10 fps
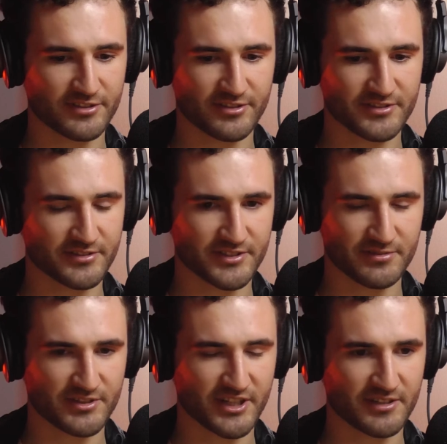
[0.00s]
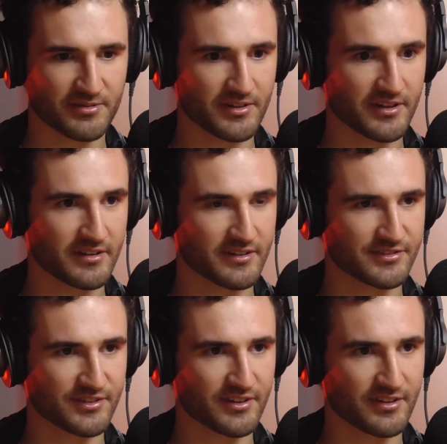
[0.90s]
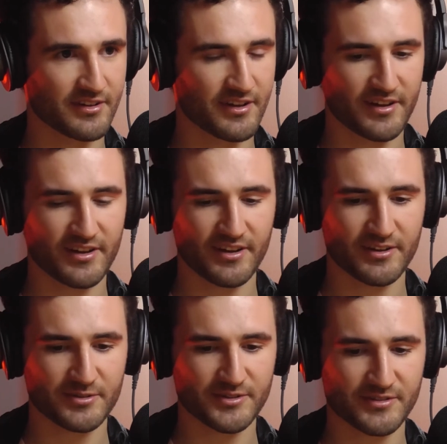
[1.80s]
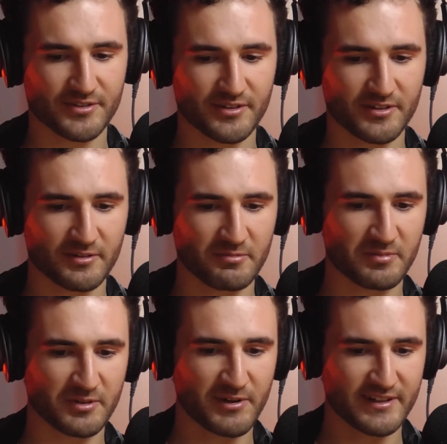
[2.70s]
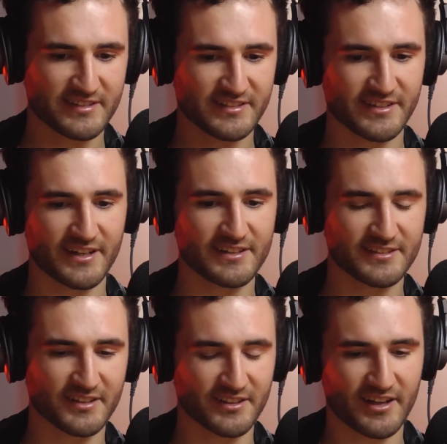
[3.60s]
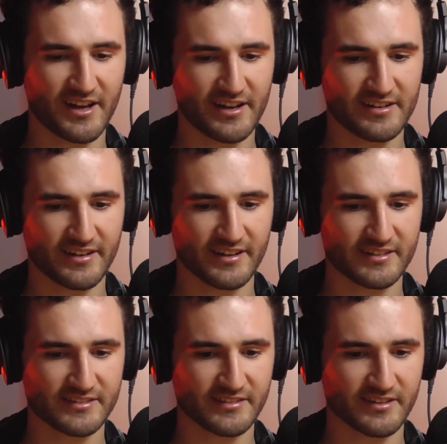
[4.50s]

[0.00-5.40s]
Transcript: a doctor until January. So it was quite a steady decline, I guess.